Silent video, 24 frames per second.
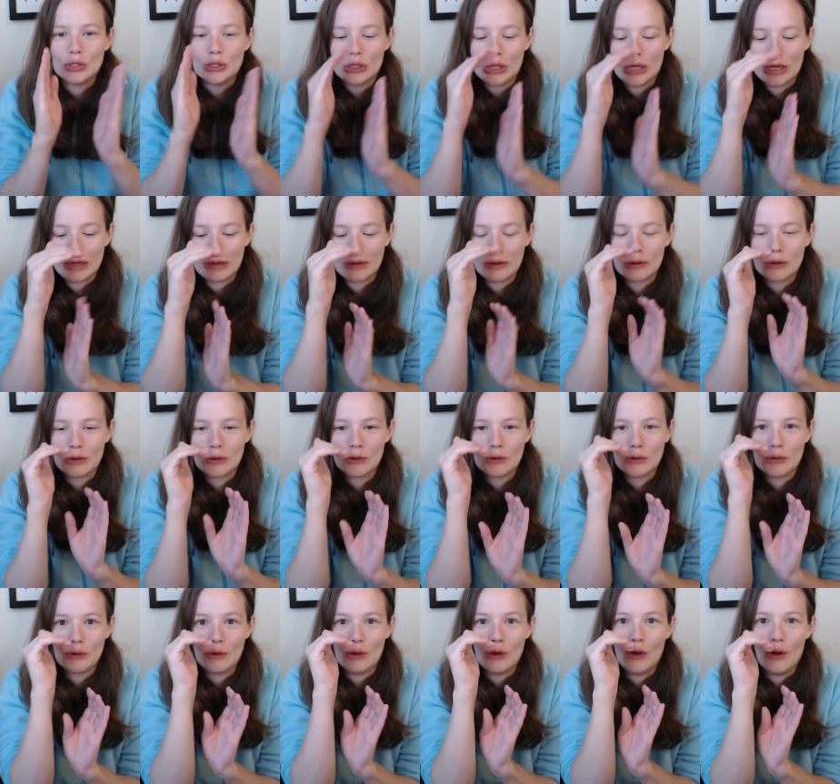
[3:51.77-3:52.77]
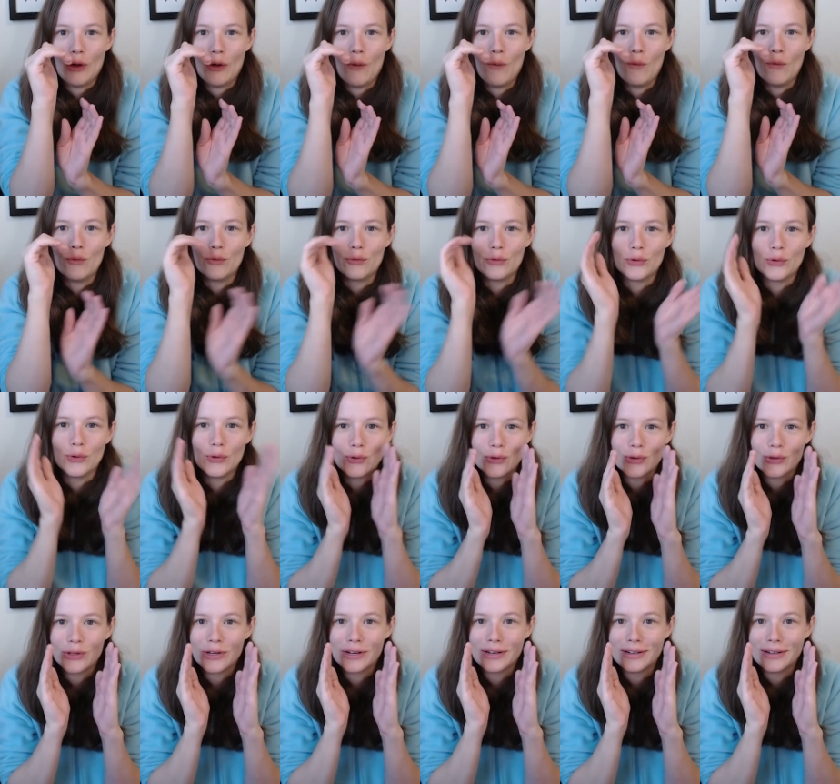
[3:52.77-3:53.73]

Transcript: like, uh, oval